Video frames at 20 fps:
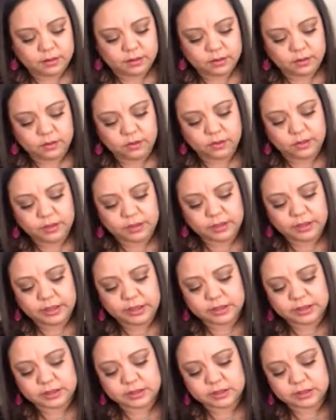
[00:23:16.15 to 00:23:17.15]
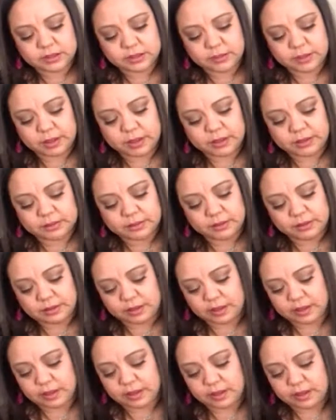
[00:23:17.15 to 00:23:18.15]
normally it's just my husband
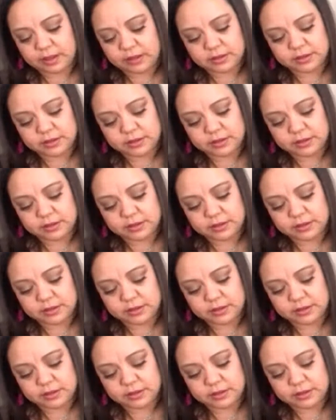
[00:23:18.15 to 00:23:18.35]
and I